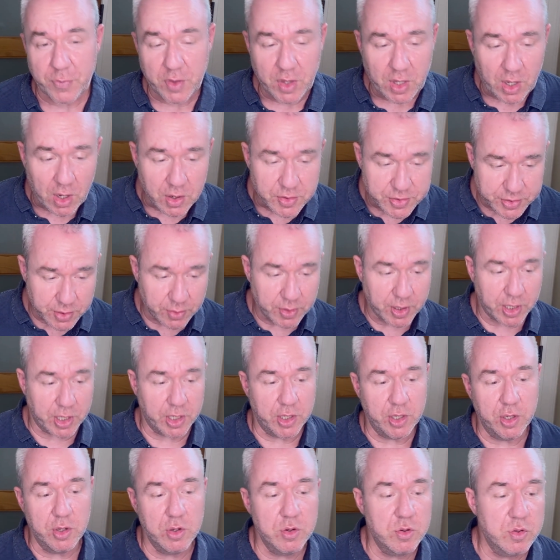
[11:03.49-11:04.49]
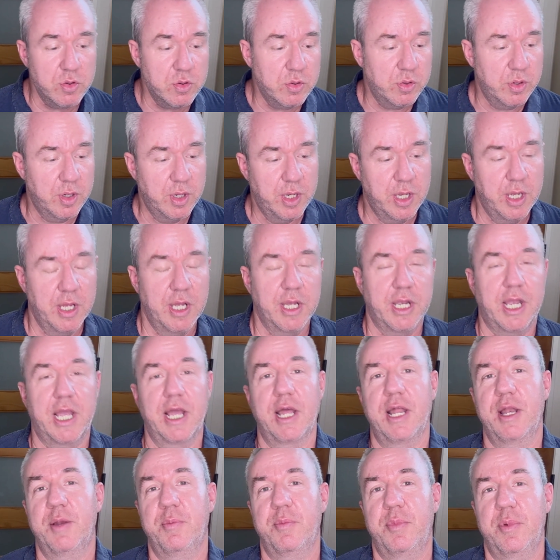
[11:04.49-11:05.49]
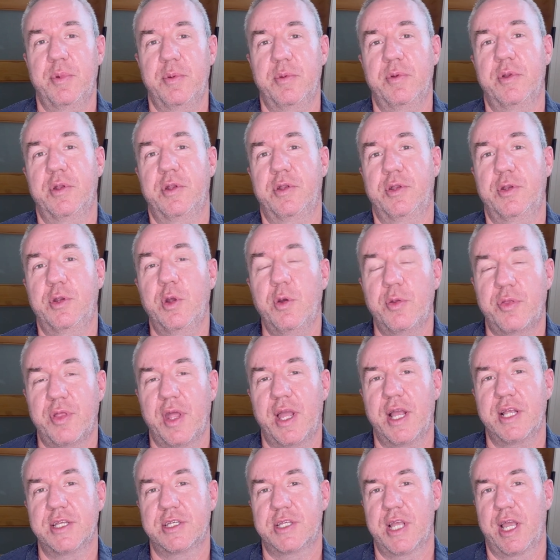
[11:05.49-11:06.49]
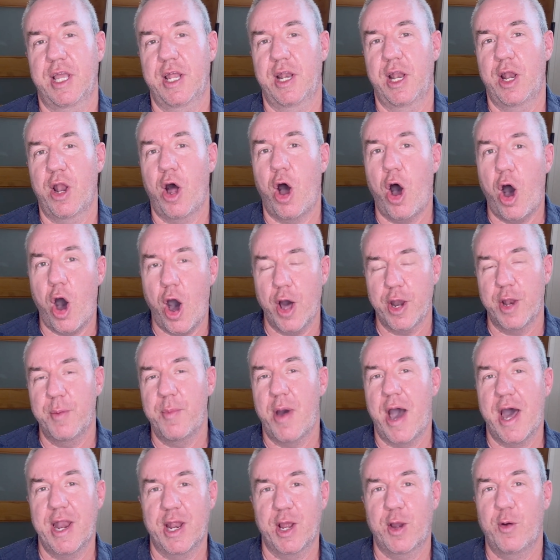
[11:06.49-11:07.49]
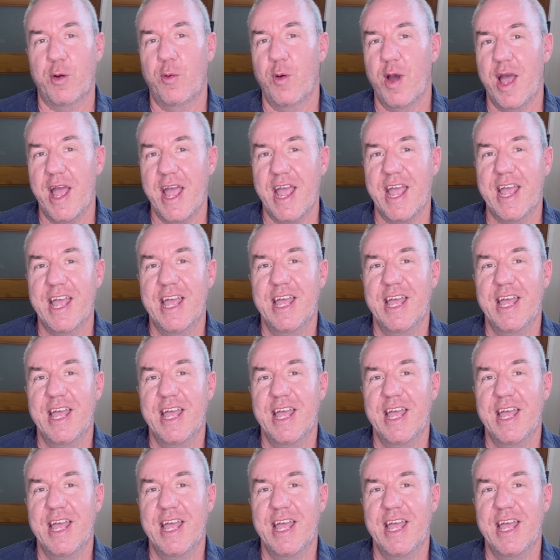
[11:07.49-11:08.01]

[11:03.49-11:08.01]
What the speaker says: so that you can do things in an automatic way